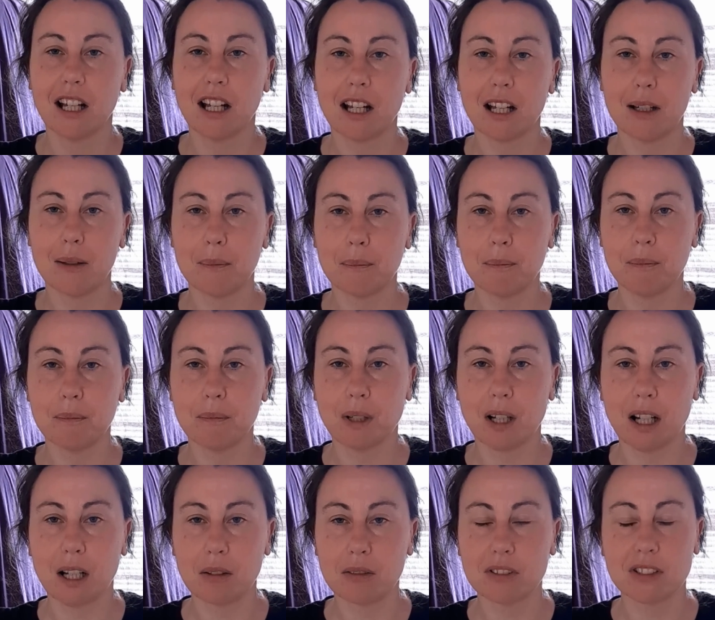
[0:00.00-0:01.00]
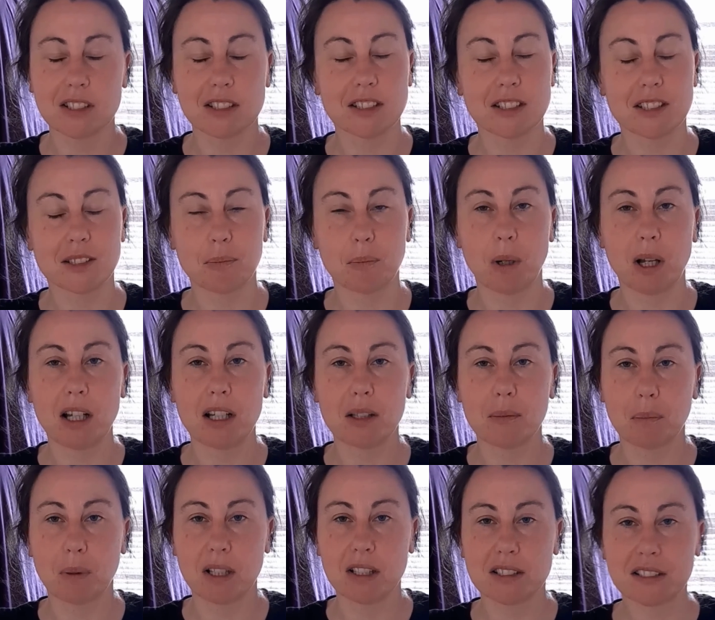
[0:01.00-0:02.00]
I was
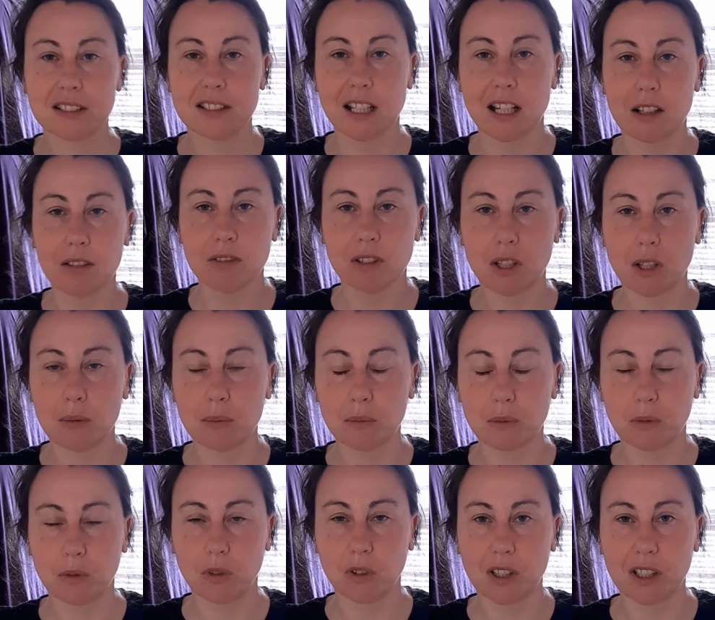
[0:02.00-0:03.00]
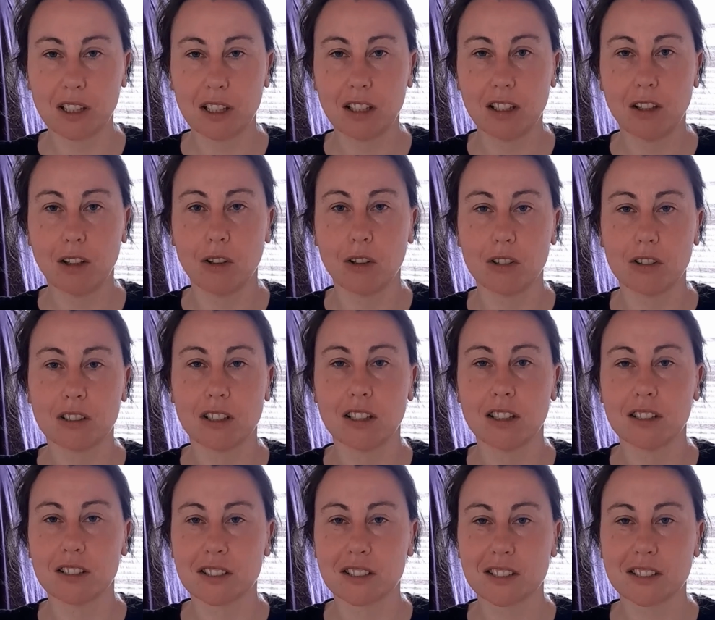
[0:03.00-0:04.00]
inspired by Sarah Humphrey on
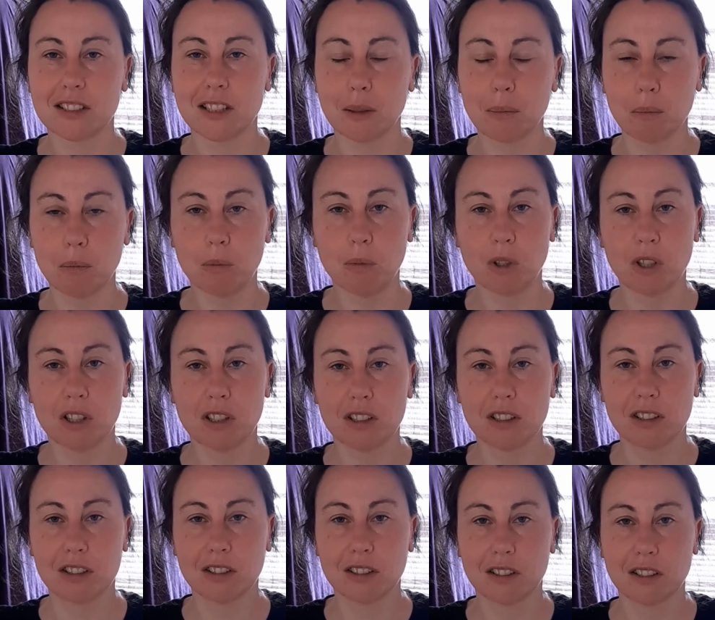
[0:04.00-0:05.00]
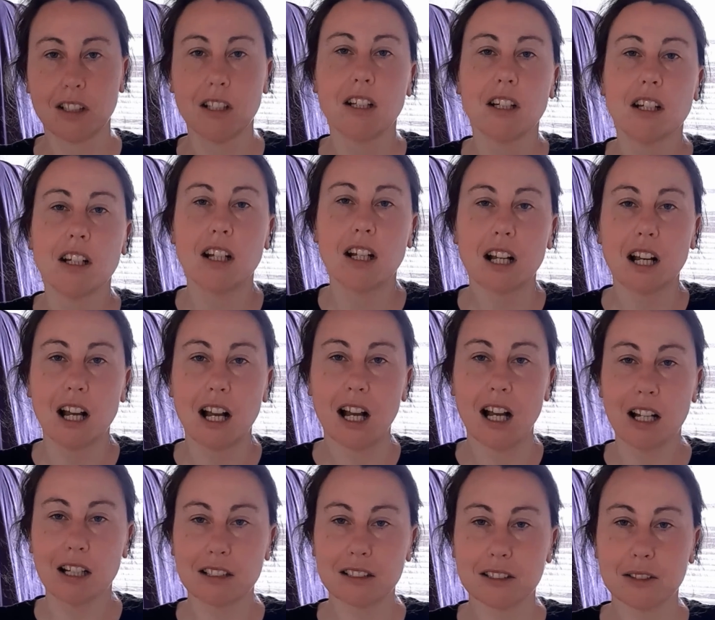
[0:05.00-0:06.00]
her stump work,
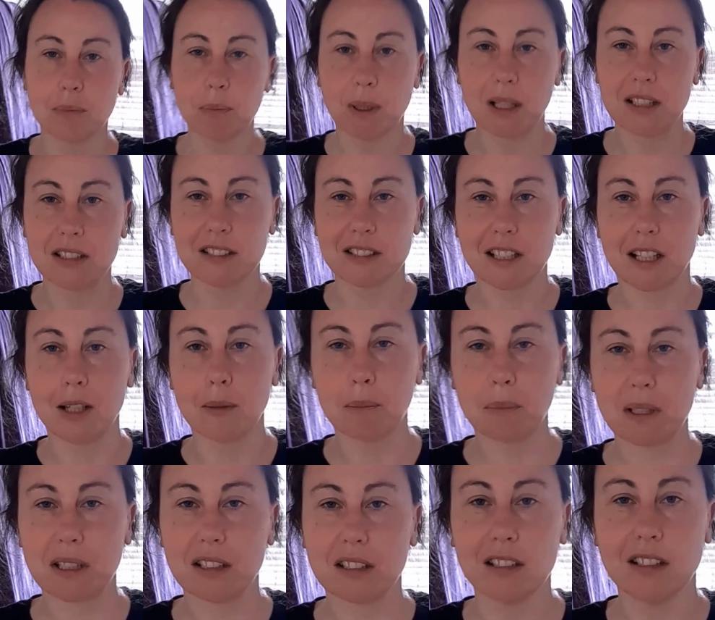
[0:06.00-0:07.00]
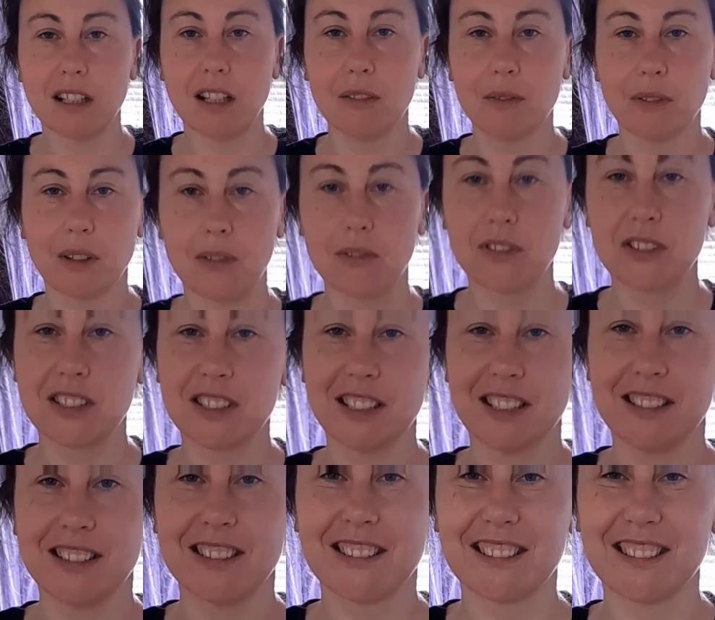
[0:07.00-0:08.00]
and basically I've been in love ever
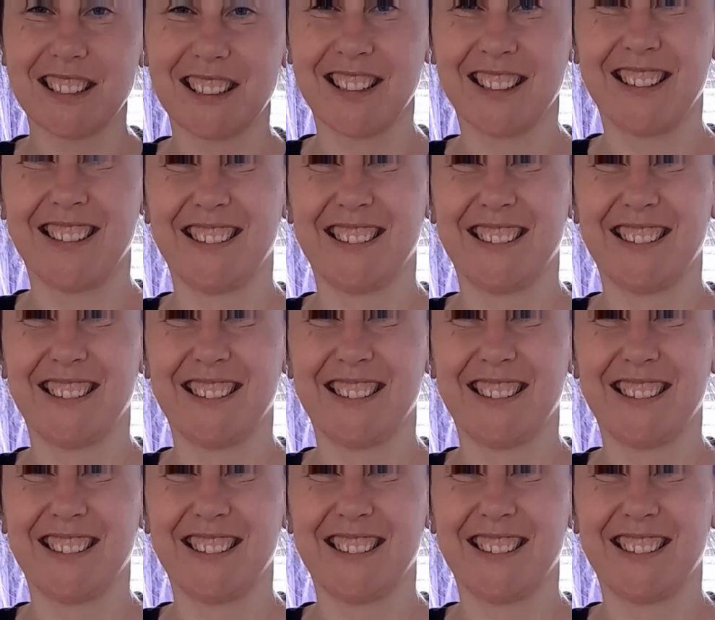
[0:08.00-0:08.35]
since.